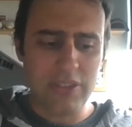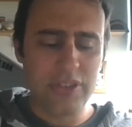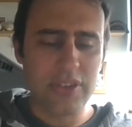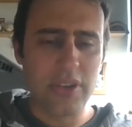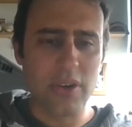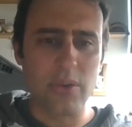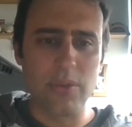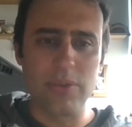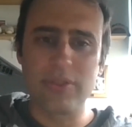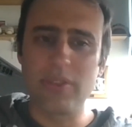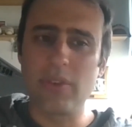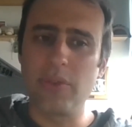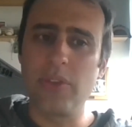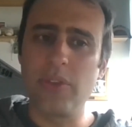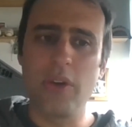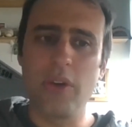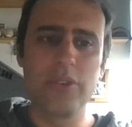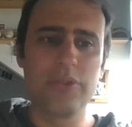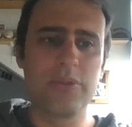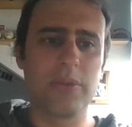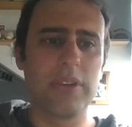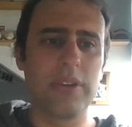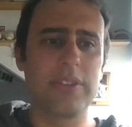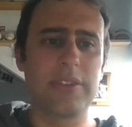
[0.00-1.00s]
So
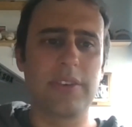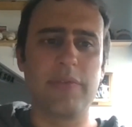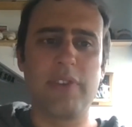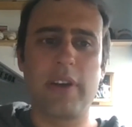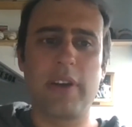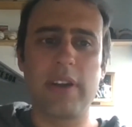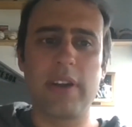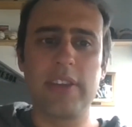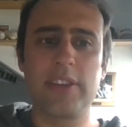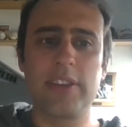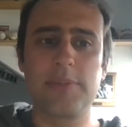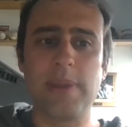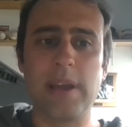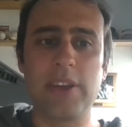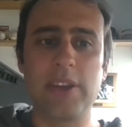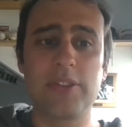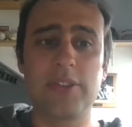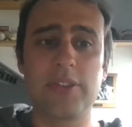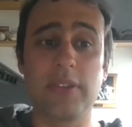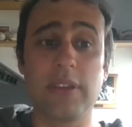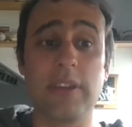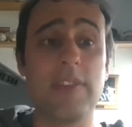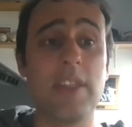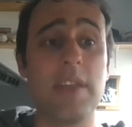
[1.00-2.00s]
those ones are very
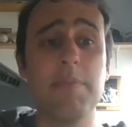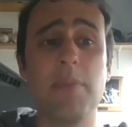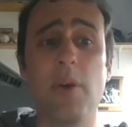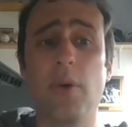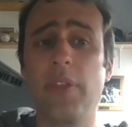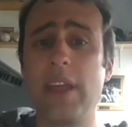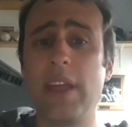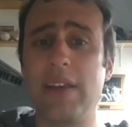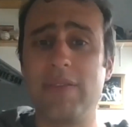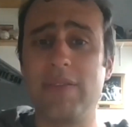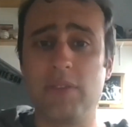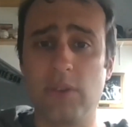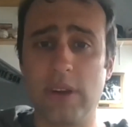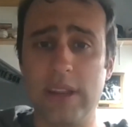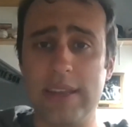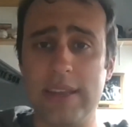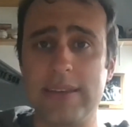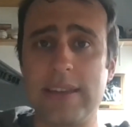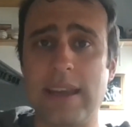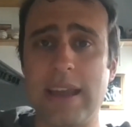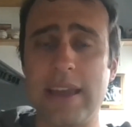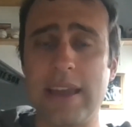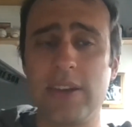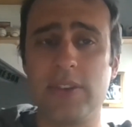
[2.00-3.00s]
special, and they both have
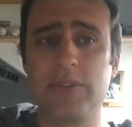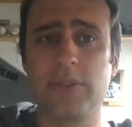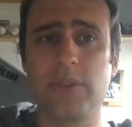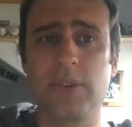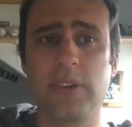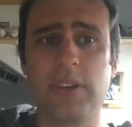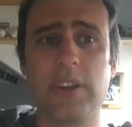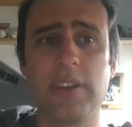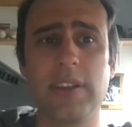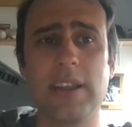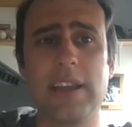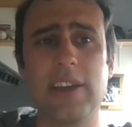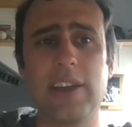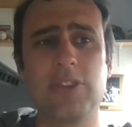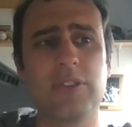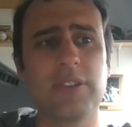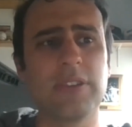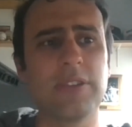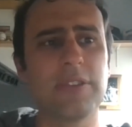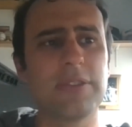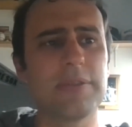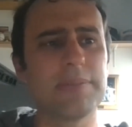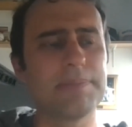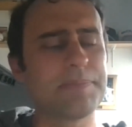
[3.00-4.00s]
great dinosaur
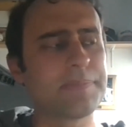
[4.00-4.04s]
collections.